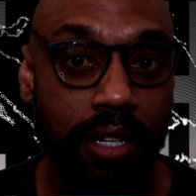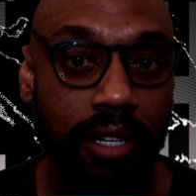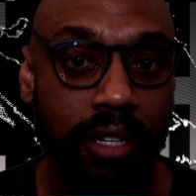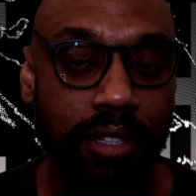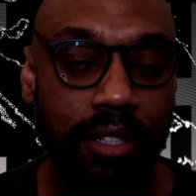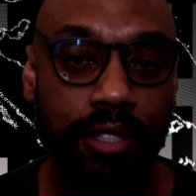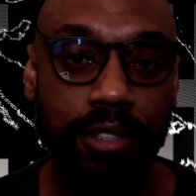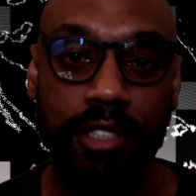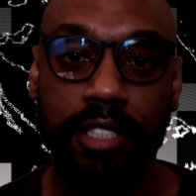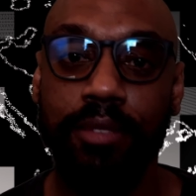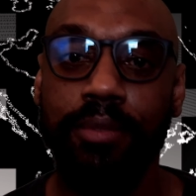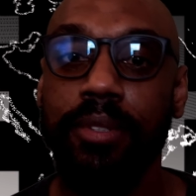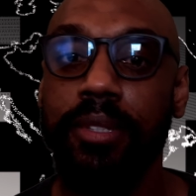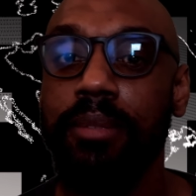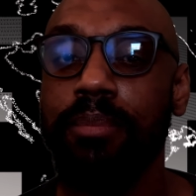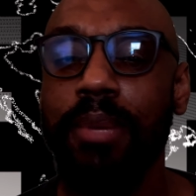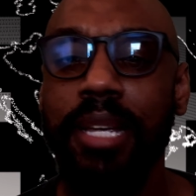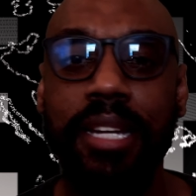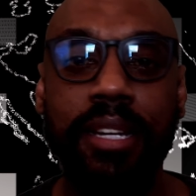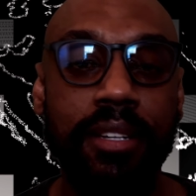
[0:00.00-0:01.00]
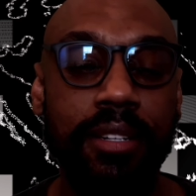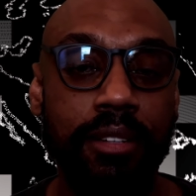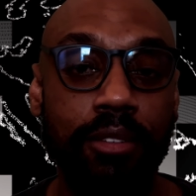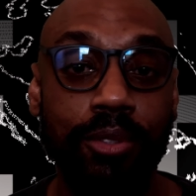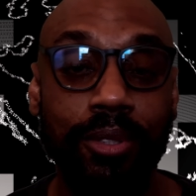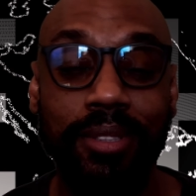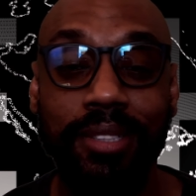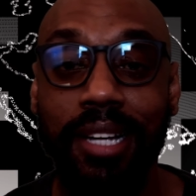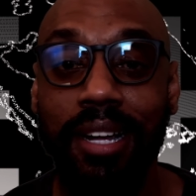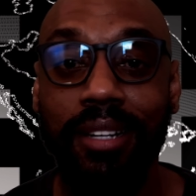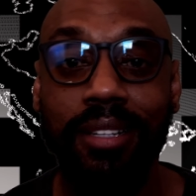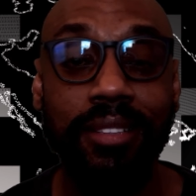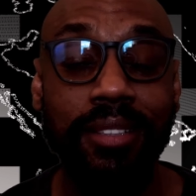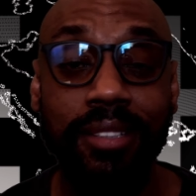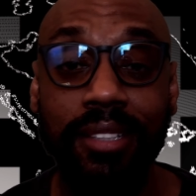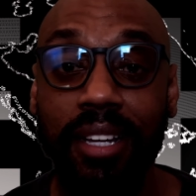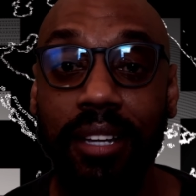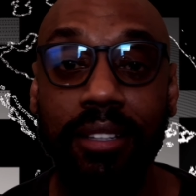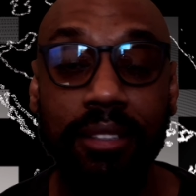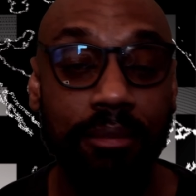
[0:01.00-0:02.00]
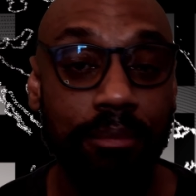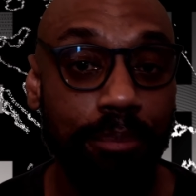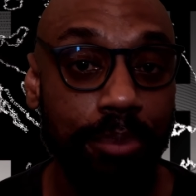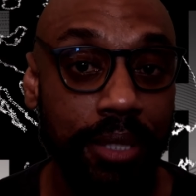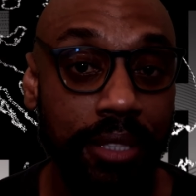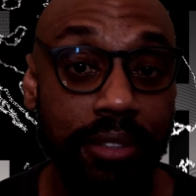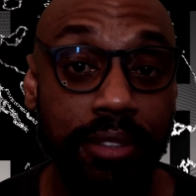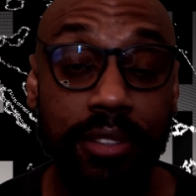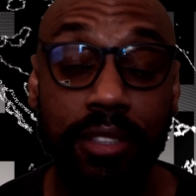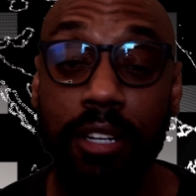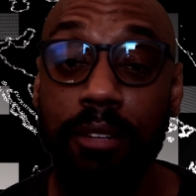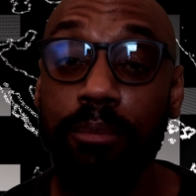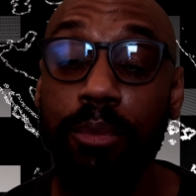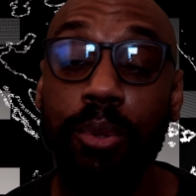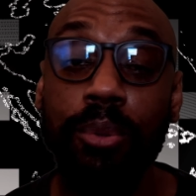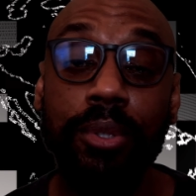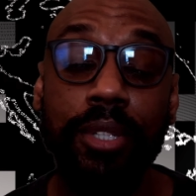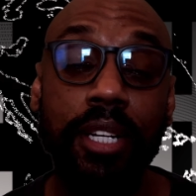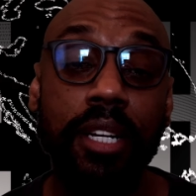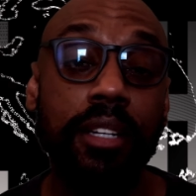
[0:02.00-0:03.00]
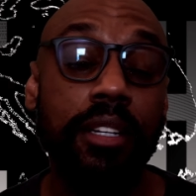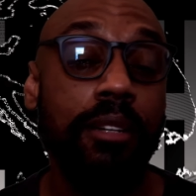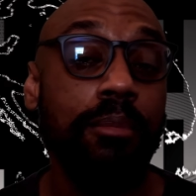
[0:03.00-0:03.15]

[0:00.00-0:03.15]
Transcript: Because if it's making those dollar bills, I'm okay.